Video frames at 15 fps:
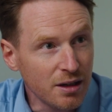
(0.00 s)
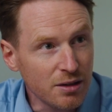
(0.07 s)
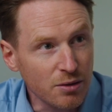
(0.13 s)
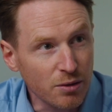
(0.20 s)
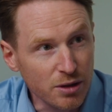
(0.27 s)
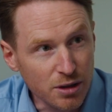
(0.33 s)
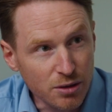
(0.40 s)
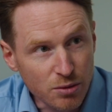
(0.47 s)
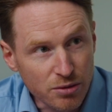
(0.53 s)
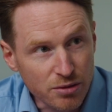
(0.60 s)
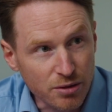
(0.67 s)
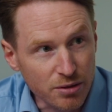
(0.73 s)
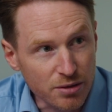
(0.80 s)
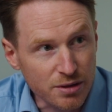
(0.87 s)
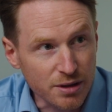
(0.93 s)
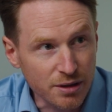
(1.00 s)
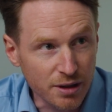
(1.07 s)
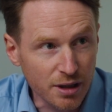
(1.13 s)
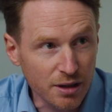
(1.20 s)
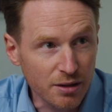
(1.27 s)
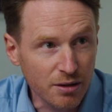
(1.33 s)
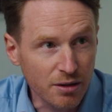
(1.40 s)
So the users,
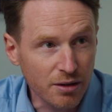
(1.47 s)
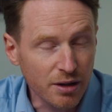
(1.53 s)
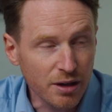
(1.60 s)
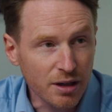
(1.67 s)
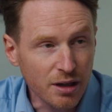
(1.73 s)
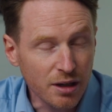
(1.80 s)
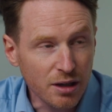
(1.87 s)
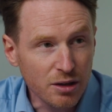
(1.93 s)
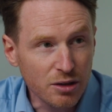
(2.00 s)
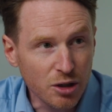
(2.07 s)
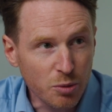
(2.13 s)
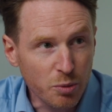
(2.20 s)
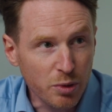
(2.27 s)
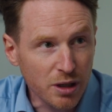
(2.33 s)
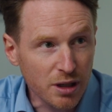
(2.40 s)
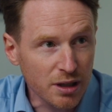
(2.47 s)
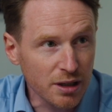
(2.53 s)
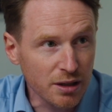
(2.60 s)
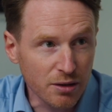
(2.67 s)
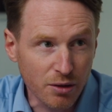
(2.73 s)
they are typically